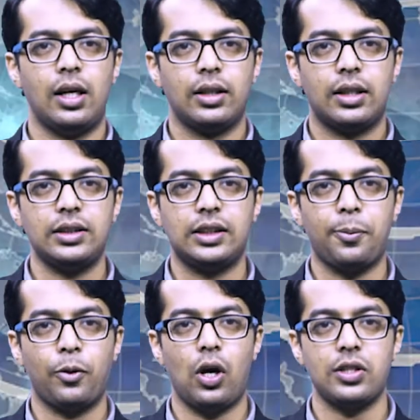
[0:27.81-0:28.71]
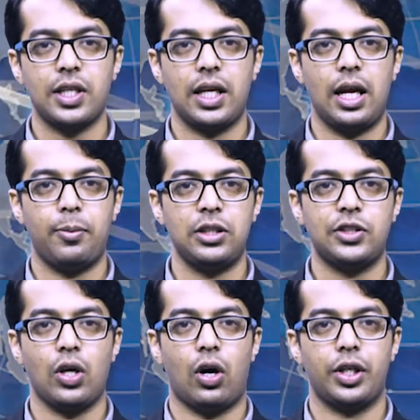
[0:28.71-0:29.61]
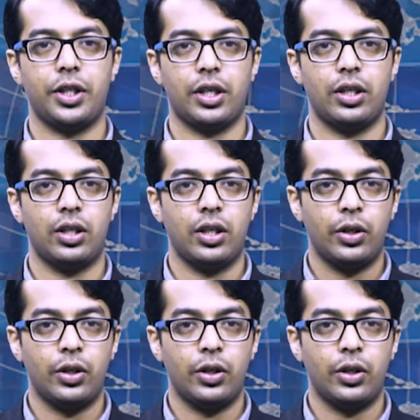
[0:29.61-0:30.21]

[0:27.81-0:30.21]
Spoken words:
This subclause enables the auditor